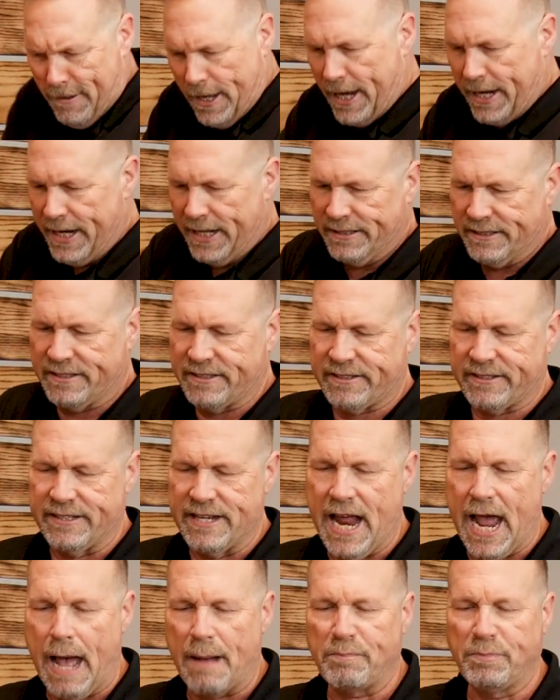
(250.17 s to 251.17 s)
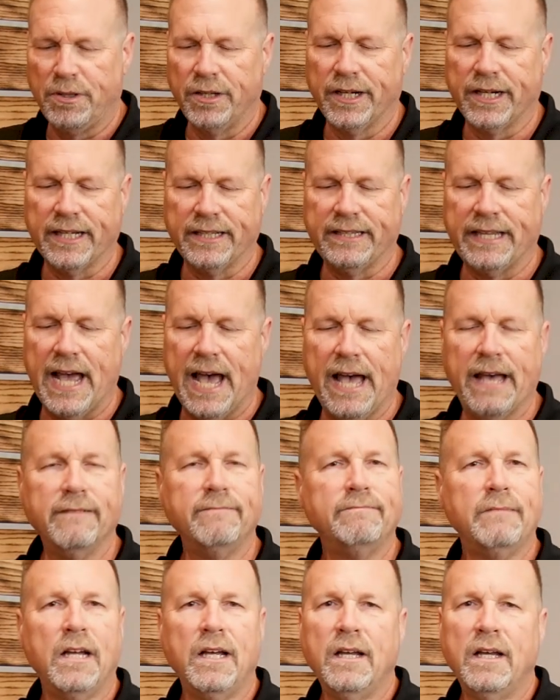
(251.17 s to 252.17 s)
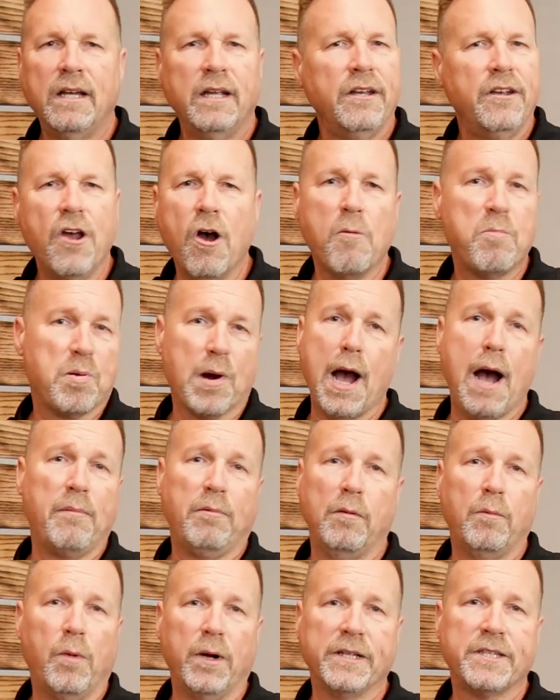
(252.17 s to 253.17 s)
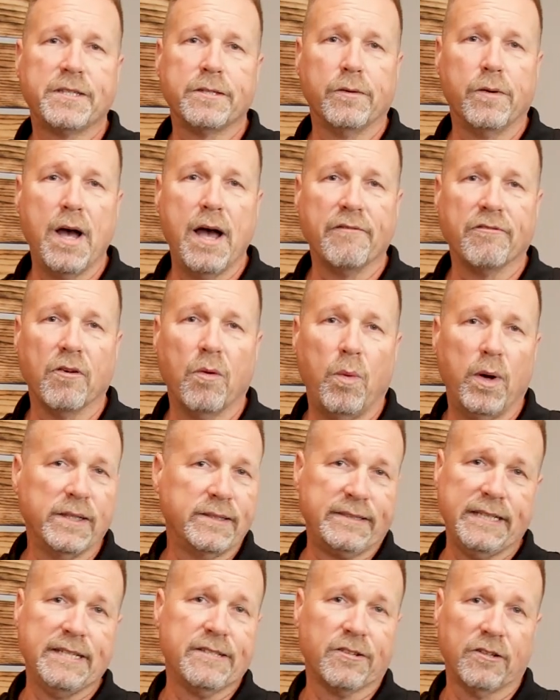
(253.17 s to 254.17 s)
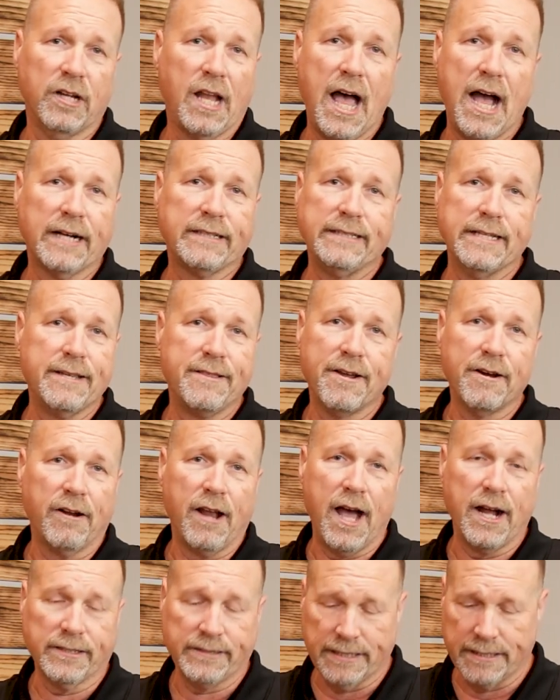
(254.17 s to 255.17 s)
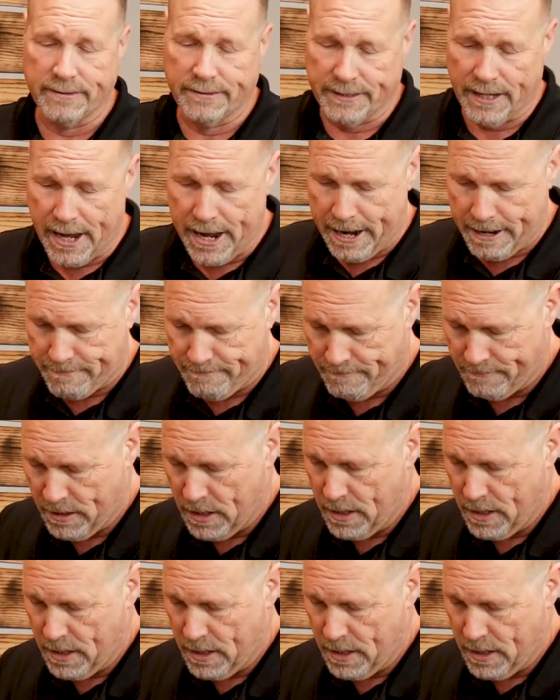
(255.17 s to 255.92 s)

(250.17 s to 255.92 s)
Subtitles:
And then snap. Look at that. No problem whatsoever. Once these are locked in, they're locked in tight.